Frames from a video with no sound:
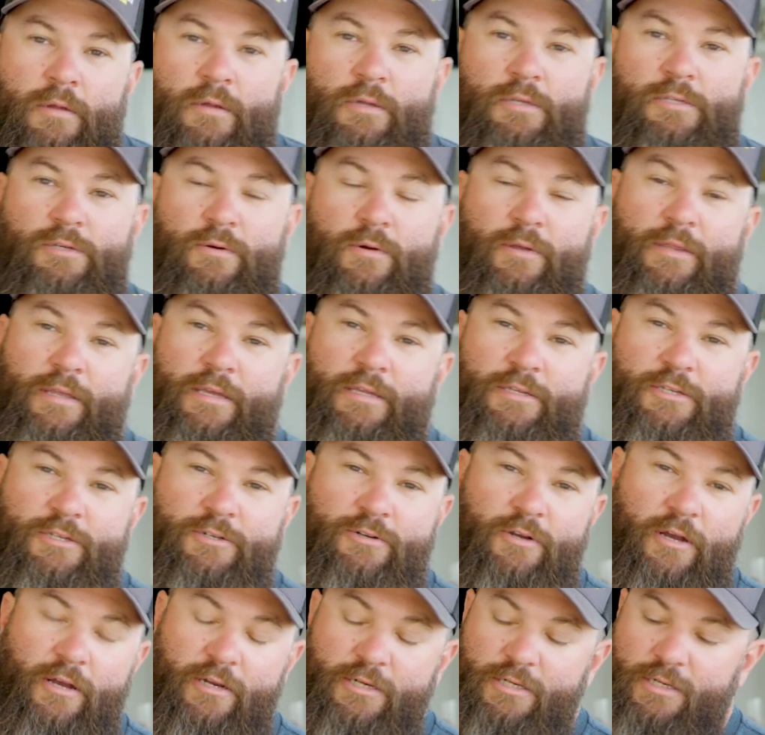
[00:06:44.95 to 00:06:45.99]
So in the
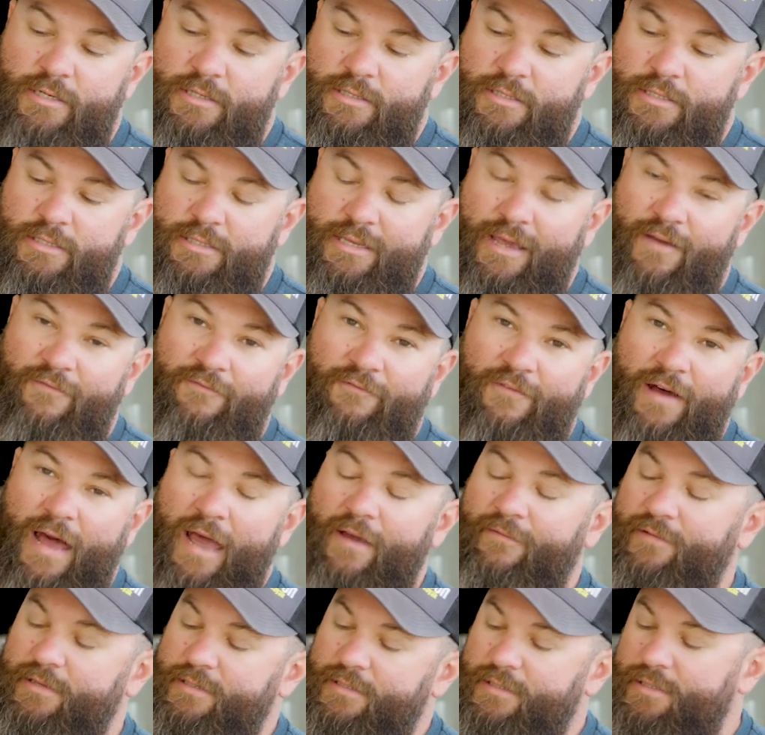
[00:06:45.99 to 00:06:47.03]
instructions, step
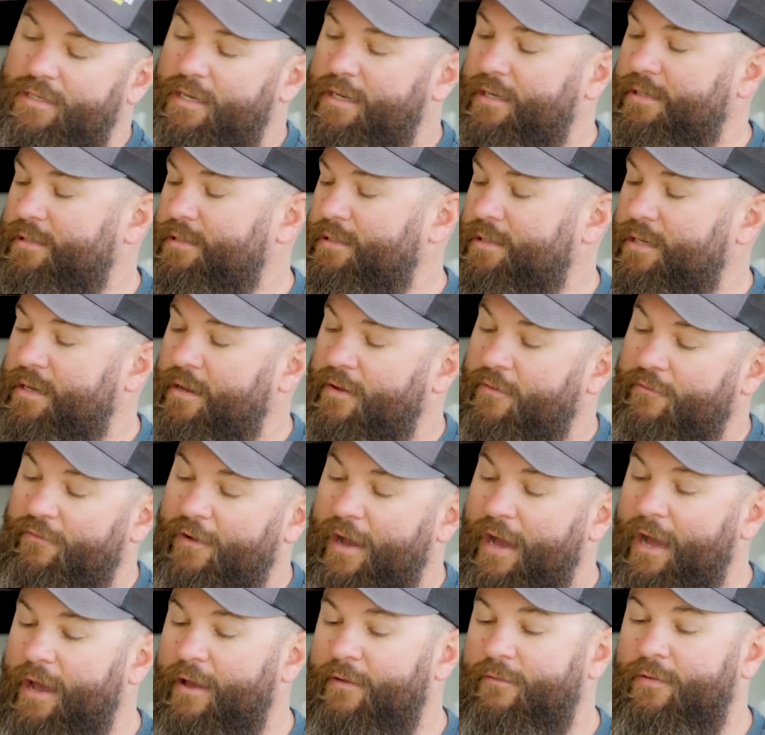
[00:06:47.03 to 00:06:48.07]
5 and 6,
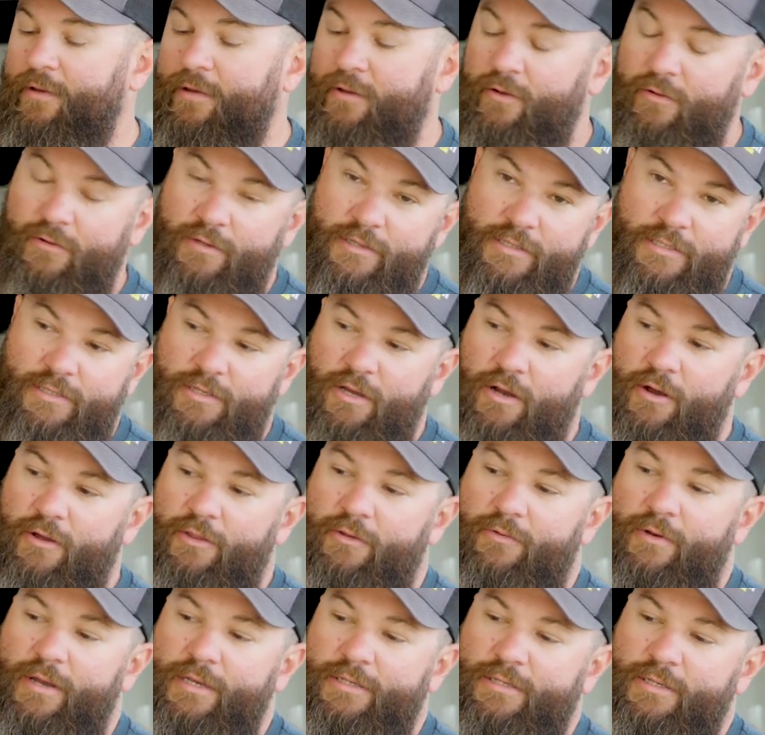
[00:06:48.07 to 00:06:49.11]
5, you'll install
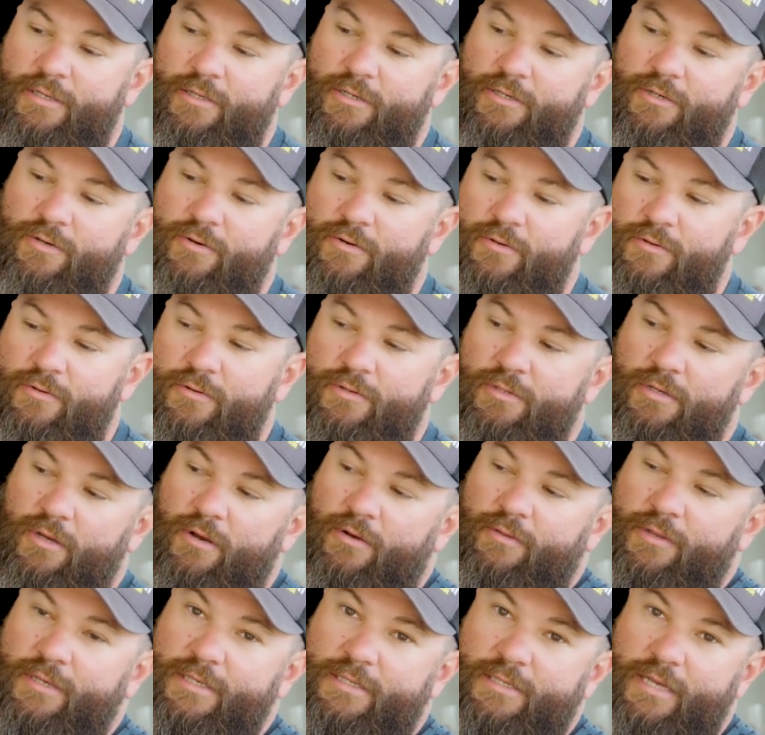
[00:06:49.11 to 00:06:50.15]
the rest of the screws
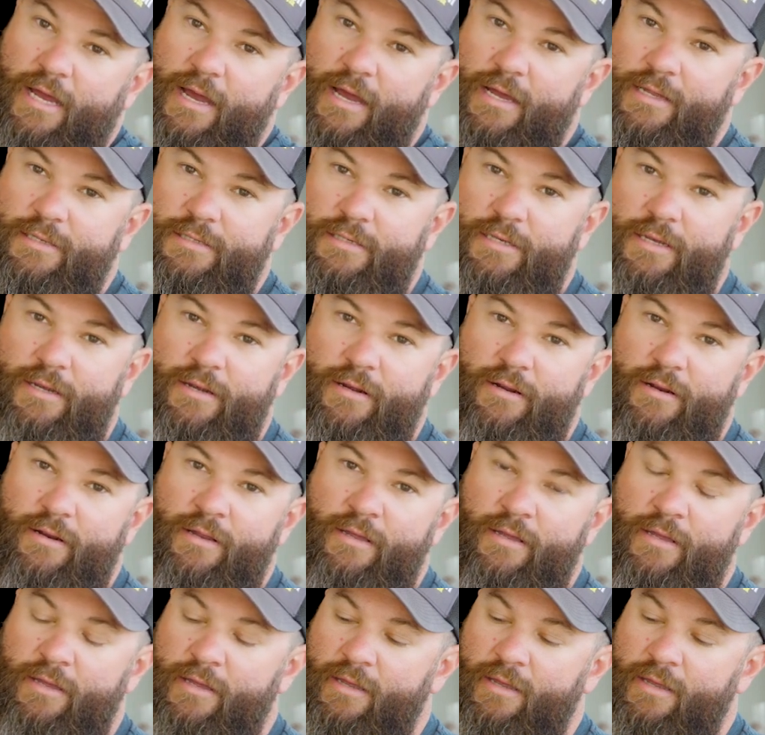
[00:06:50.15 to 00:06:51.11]
on the sides here,